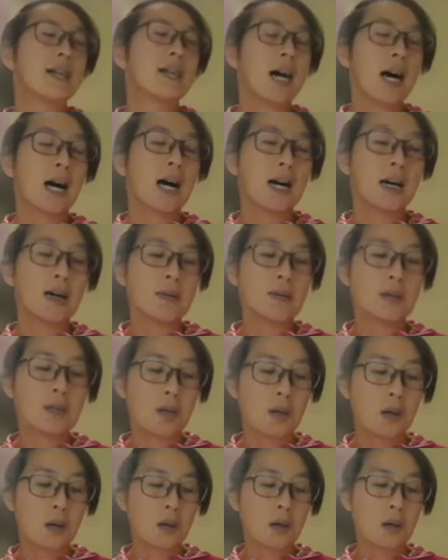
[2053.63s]
Um,
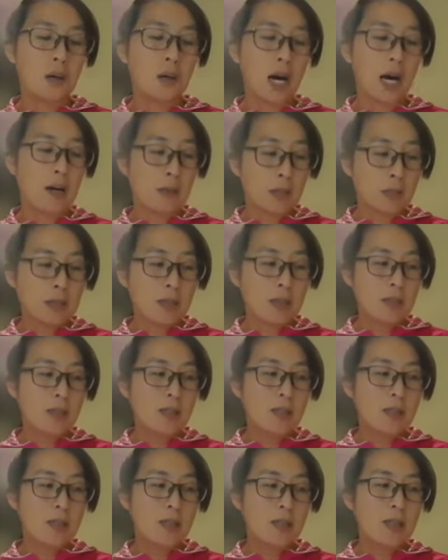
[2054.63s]
so I was
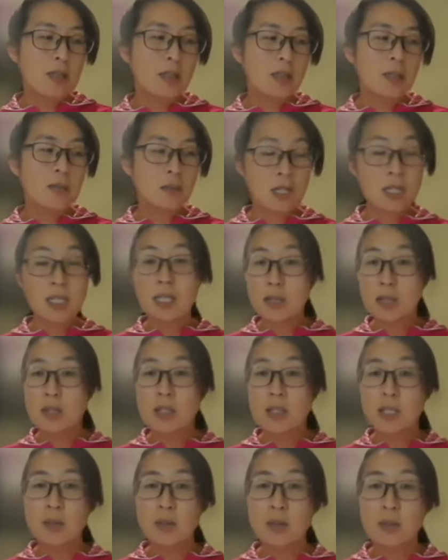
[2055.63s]
really
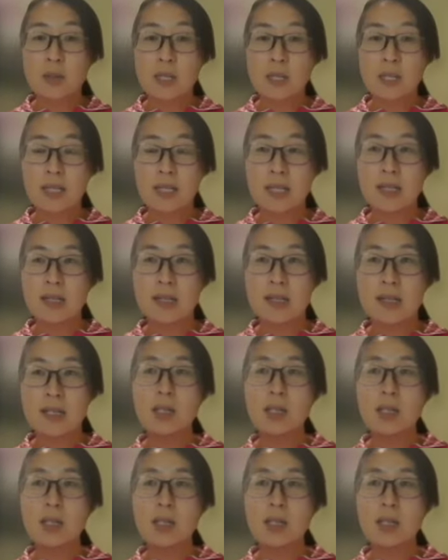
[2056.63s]
learning to be,